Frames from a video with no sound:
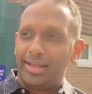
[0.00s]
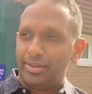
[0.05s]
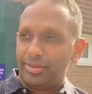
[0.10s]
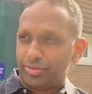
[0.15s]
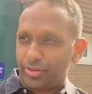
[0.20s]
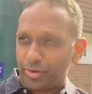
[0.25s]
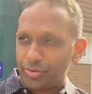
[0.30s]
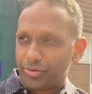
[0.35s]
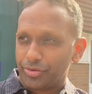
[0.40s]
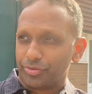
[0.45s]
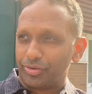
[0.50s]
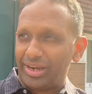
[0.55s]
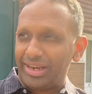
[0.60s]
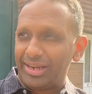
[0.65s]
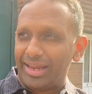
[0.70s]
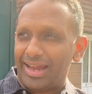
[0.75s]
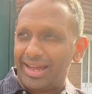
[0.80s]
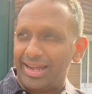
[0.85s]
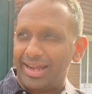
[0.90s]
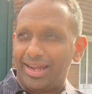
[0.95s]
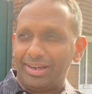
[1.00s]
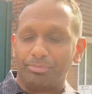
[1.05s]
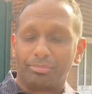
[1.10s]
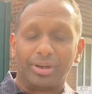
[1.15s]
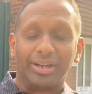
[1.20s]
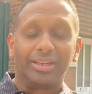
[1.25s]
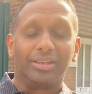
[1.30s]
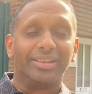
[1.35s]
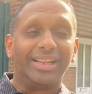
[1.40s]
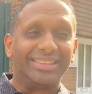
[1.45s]
Those 3, and
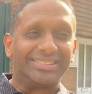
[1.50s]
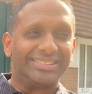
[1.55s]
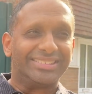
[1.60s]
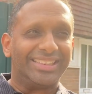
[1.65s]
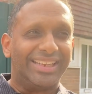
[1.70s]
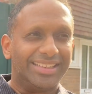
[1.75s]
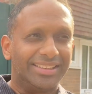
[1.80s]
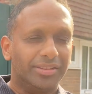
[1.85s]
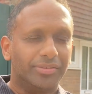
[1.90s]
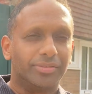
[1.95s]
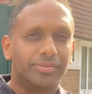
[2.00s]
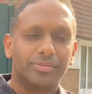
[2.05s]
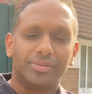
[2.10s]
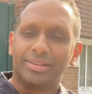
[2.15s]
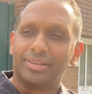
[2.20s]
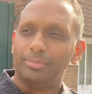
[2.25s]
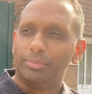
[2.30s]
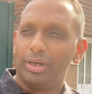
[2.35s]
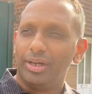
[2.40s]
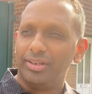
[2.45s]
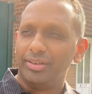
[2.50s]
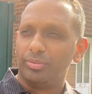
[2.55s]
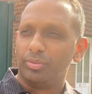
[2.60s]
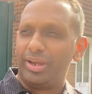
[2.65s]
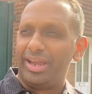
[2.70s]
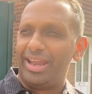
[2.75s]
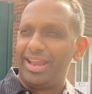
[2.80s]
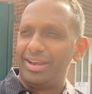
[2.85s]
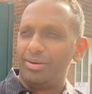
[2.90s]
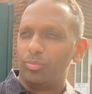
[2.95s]
Pringle had to take the command
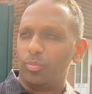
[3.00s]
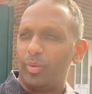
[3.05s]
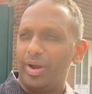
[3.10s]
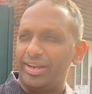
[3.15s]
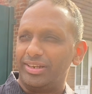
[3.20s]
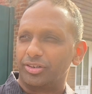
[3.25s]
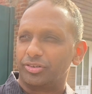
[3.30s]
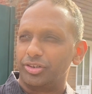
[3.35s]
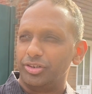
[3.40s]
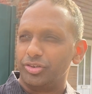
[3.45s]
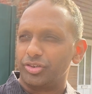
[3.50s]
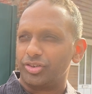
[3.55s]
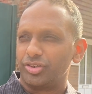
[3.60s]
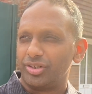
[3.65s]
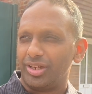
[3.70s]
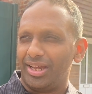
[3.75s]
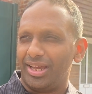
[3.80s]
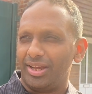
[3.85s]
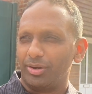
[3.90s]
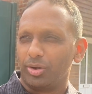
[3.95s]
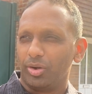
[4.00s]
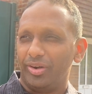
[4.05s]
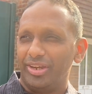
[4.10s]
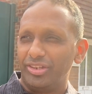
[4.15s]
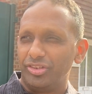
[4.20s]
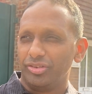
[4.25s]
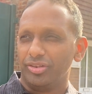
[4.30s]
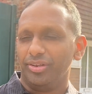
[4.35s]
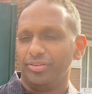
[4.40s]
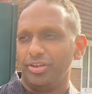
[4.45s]
in when Gooch got
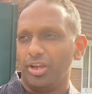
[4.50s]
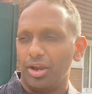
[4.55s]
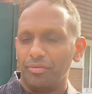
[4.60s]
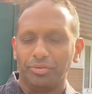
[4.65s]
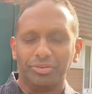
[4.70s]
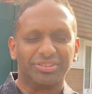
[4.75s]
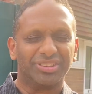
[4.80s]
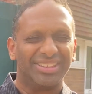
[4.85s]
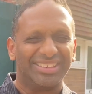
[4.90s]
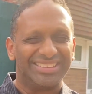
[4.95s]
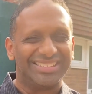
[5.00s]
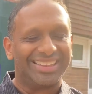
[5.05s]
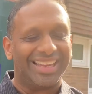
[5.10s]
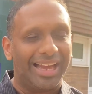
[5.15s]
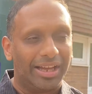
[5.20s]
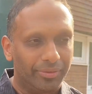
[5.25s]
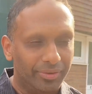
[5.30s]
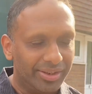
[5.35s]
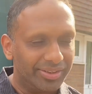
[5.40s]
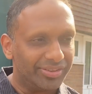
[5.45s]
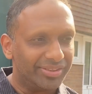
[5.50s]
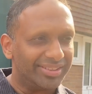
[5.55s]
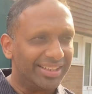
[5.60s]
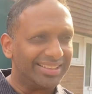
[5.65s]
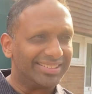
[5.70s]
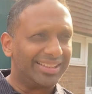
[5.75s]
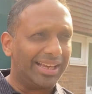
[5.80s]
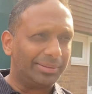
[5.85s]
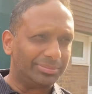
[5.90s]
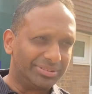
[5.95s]
injured at the Oval, so it doesn't count as a
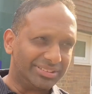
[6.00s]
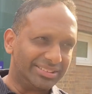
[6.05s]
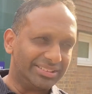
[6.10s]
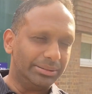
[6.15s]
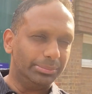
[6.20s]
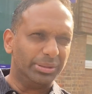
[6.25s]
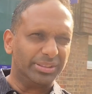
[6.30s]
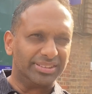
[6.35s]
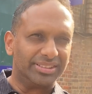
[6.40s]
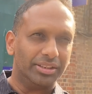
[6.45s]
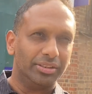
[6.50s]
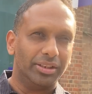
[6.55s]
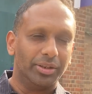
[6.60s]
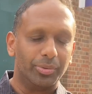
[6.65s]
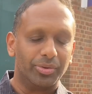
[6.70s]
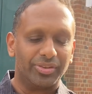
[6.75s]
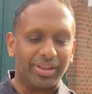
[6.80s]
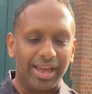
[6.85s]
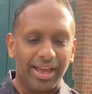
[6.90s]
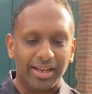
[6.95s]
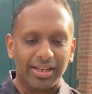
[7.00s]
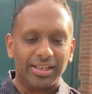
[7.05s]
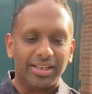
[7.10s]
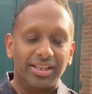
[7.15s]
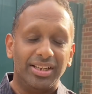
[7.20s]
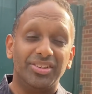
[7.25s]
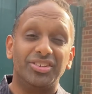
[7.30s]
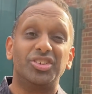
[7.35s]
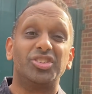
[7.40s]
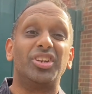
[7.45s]
test captaincy, but still he was there.
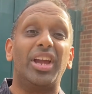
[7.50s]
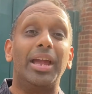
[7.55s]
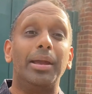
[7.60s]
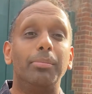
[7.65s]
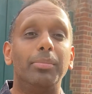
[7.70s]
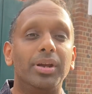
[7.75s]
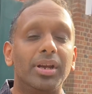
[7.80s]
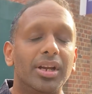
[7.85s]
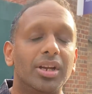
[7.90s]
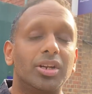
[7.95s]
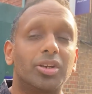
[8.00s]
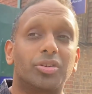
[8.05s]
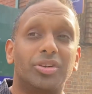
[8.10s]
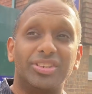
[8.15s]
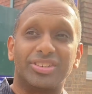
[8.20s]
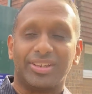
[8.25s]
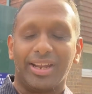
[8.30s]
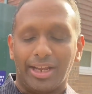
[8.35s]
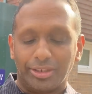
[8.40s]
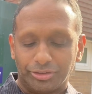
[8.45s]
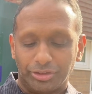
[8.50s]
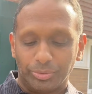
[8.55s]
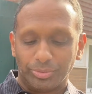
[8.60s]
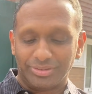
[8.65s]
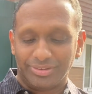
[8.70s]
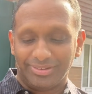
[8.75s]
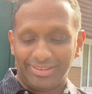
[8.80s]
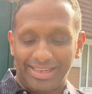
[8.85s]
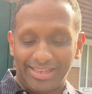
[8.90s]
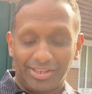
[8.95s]
It's a shame Chris Cowdery
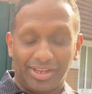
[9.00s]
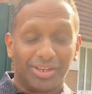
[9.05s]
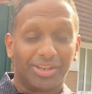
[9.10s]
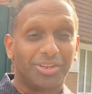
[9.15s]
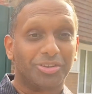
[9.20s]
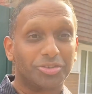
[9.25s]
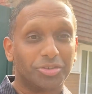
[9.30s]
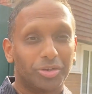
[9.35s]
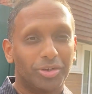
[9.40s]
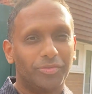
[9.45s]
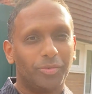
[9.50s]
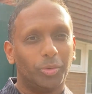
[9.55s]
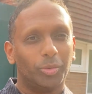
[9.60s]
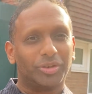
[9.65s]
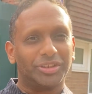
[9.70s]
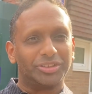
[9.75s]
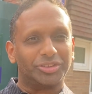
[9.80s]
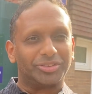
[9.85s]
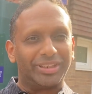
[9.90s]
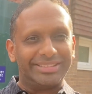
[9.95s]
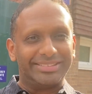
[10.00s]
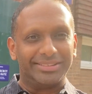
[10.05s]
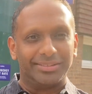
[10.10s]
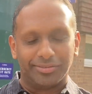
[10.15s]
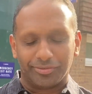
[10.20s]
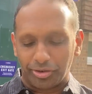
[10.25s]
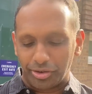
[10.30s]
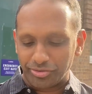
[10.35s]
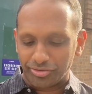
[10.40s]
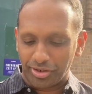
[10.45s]
wasn't there. I could have orchestrated a
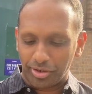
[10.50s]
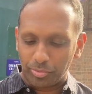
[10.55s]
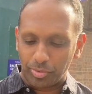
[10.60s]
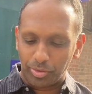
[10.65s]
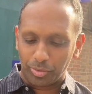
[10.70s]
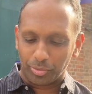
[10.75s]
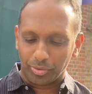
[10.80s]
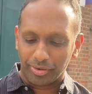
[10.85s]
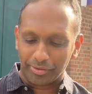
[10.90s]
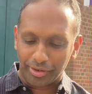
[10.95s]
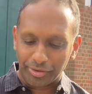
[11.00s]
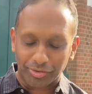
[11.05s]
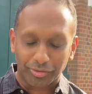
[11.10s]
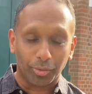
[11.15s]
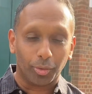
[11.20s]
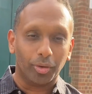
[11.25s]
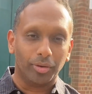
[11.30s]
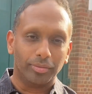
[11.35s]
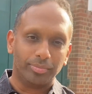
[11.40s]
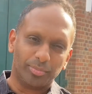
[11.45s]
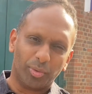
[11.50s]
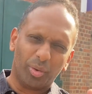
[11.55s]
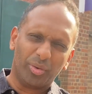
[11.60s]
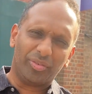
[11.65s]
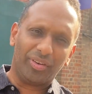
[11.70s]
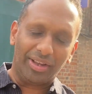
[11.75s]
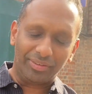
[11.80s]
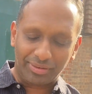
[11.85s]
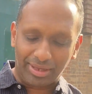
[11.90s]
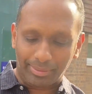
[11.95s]
photo with all of those 4 or
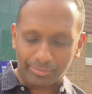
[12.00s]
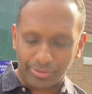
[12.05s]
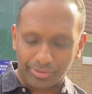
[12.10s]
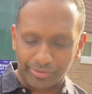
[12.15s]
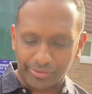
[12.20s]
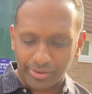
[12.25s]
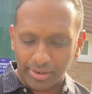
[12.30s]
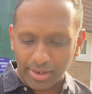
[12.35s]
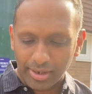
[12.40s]
5 captains.